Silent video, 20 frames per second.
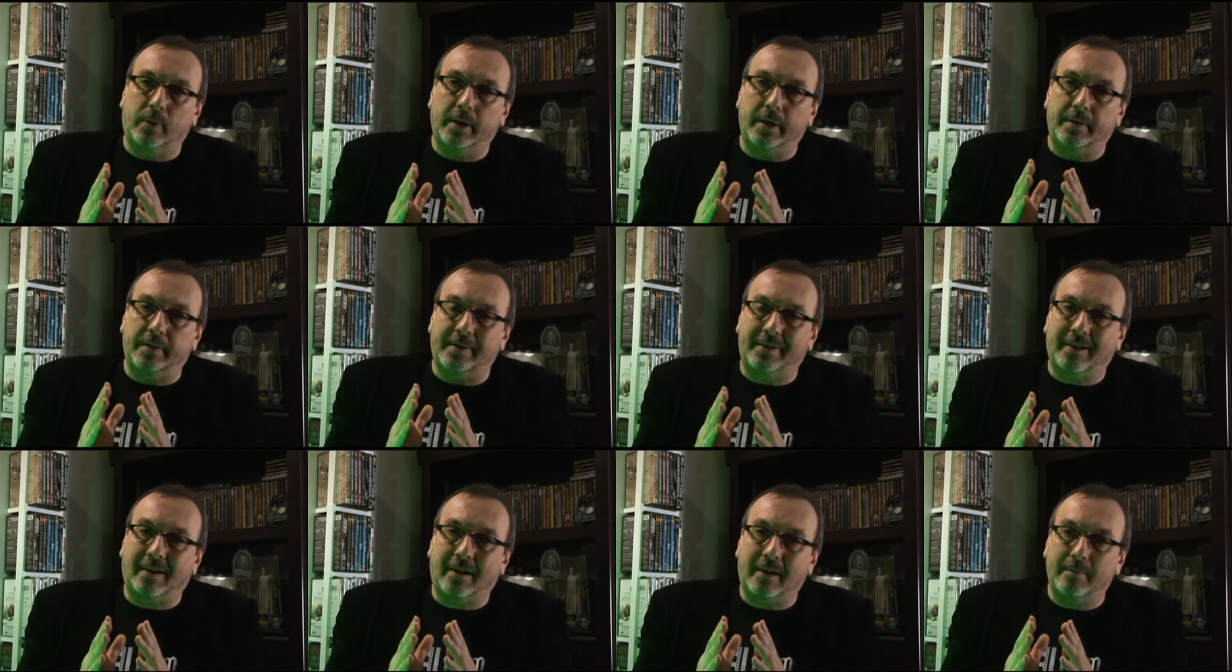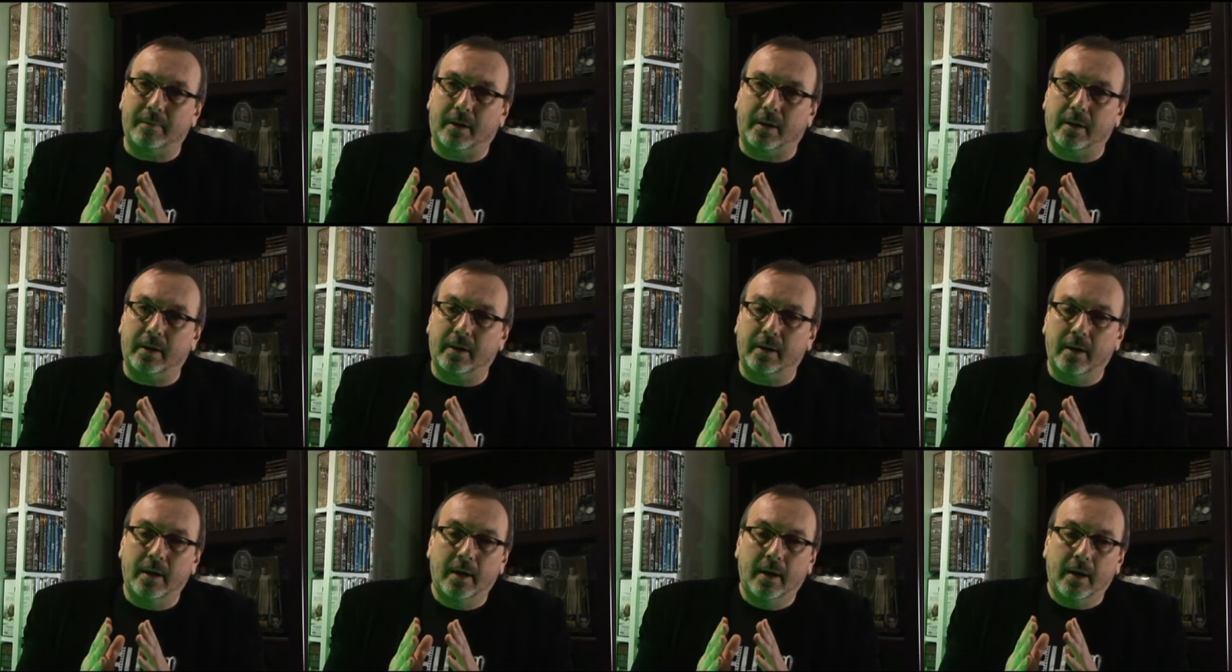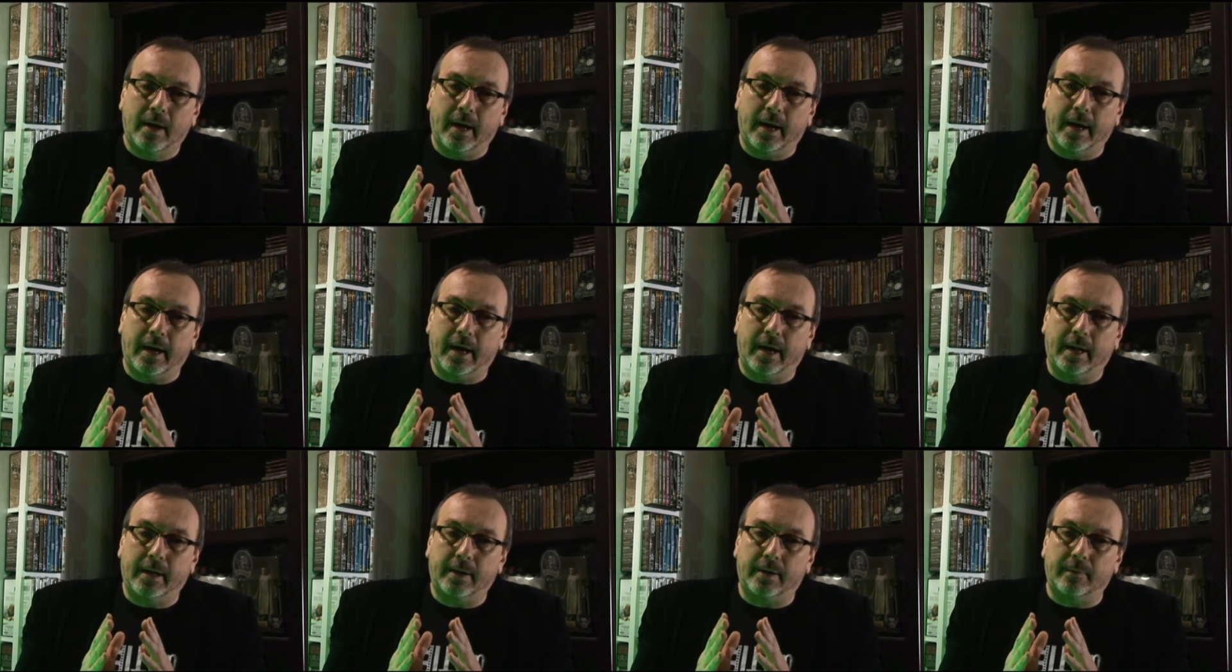point in the timeline
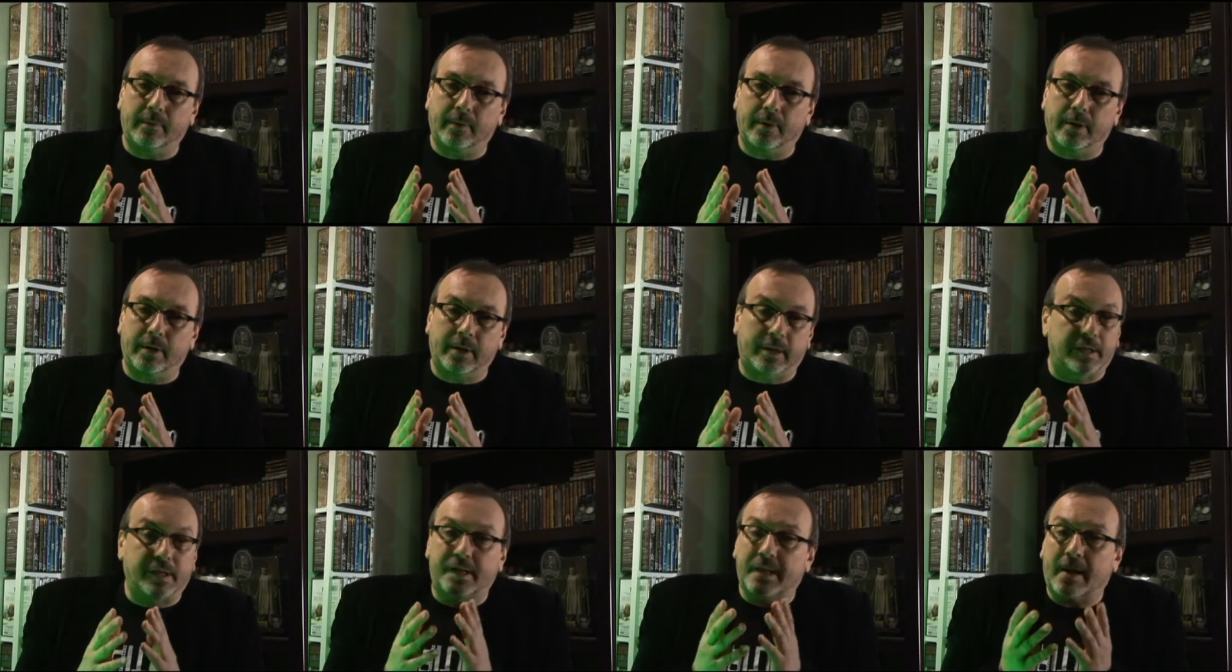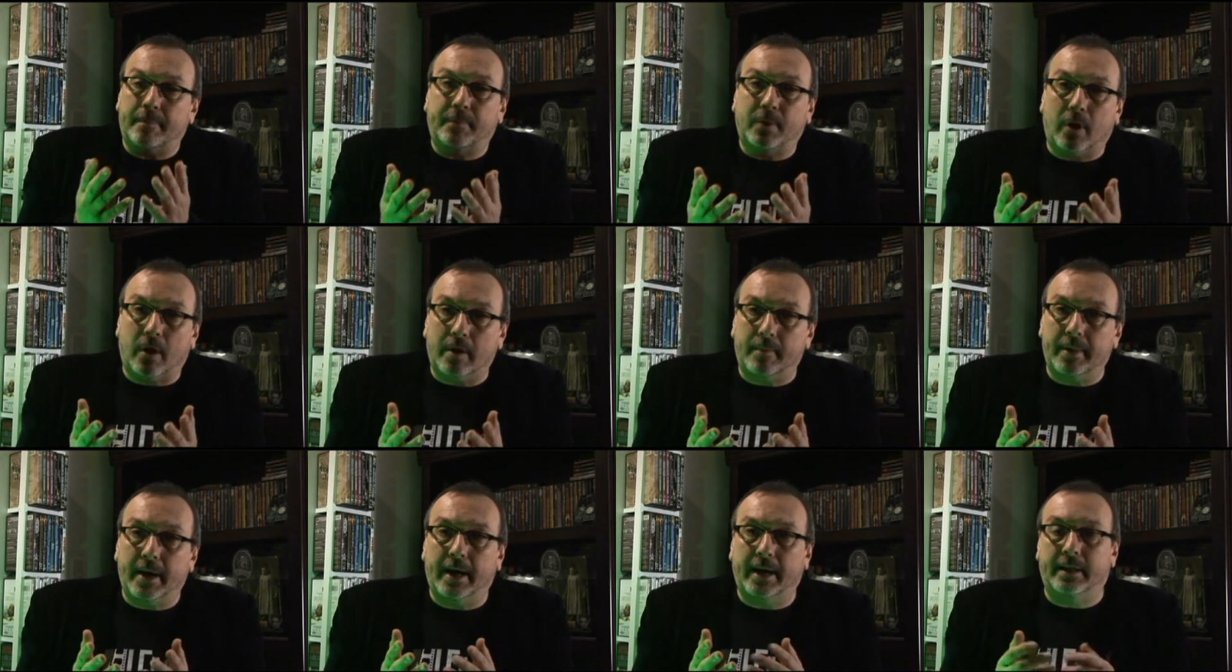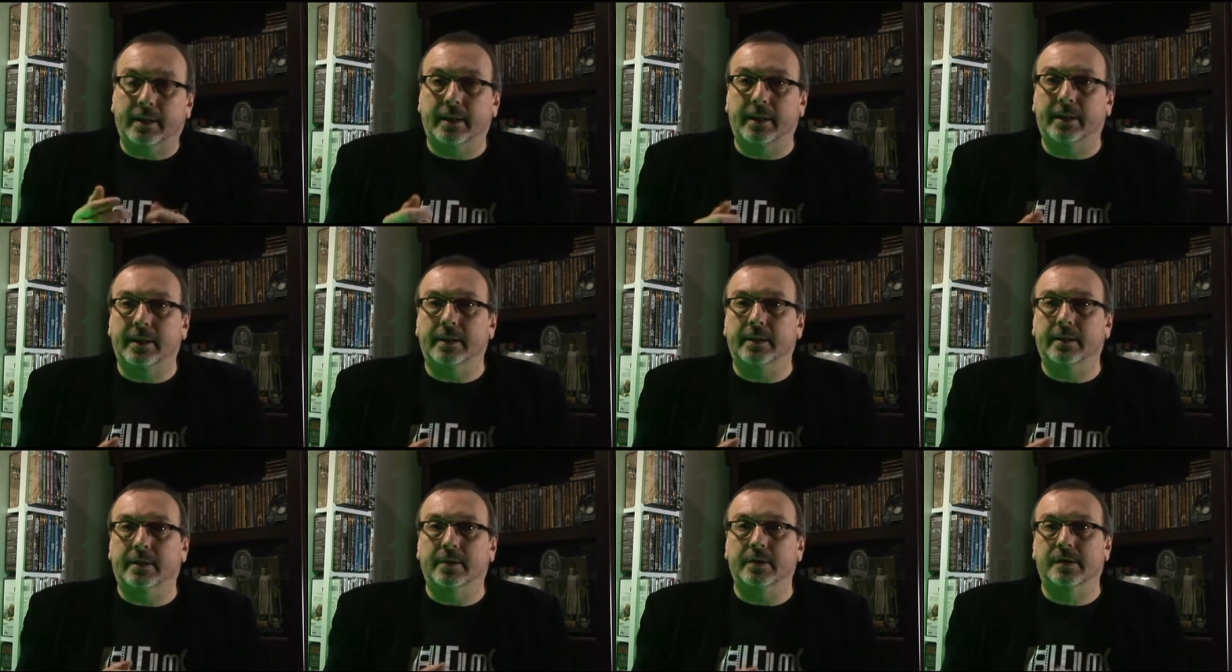and accept automatically
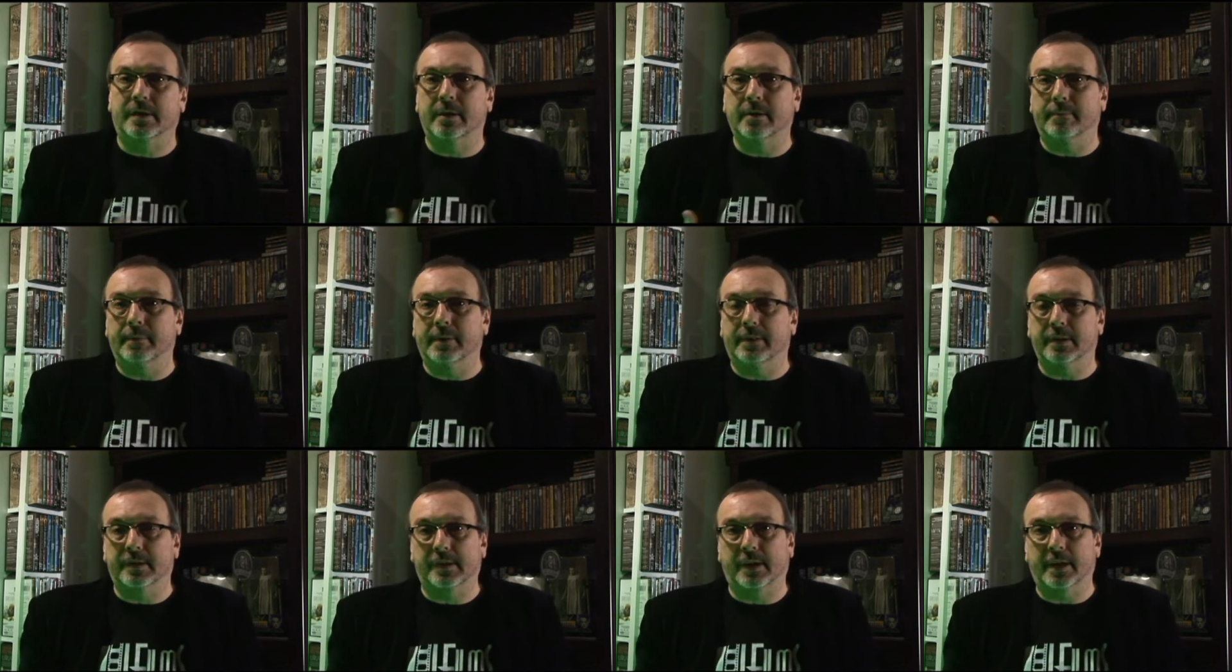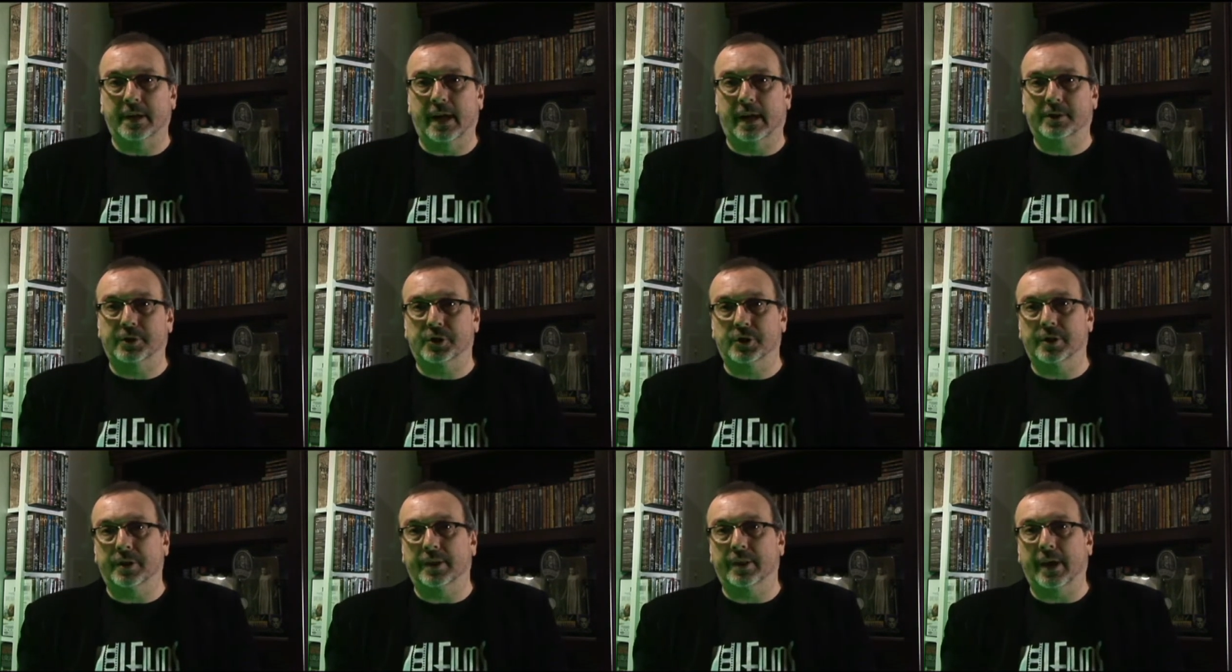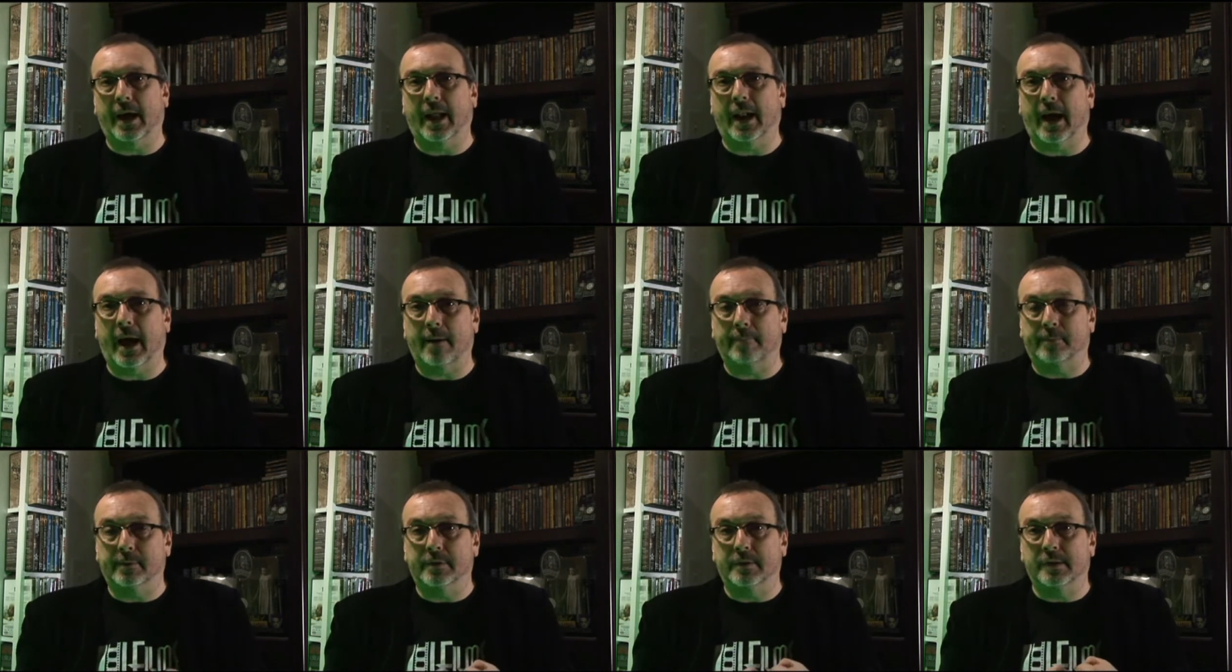that there's going to be this connection that
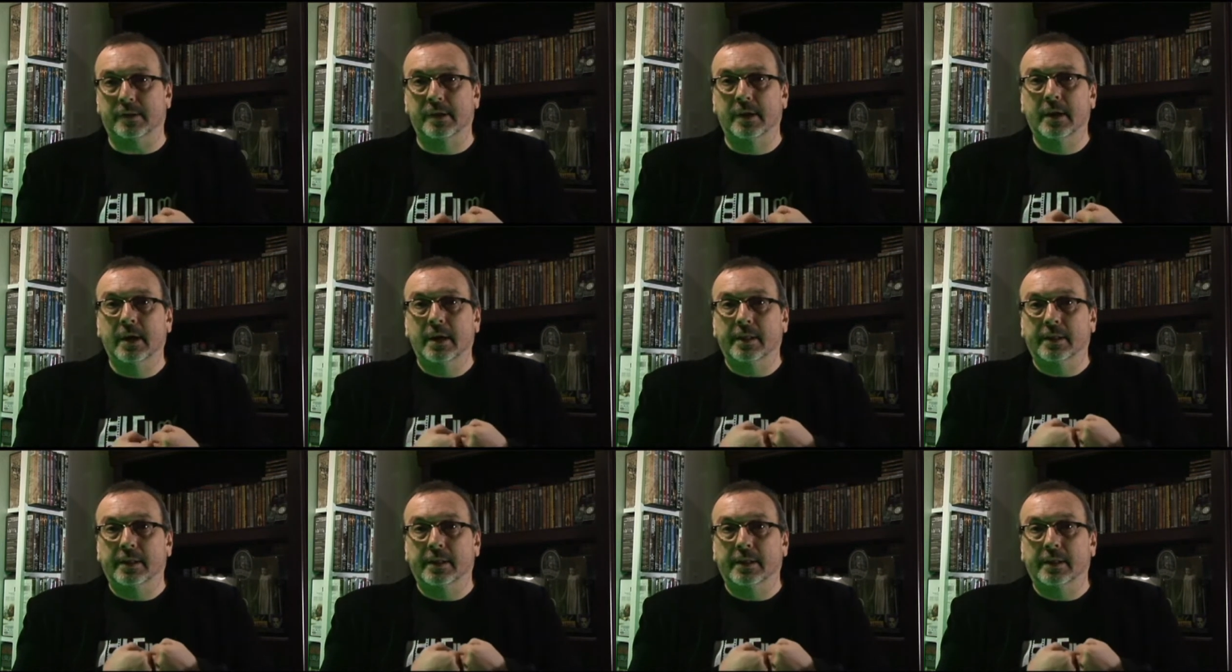happens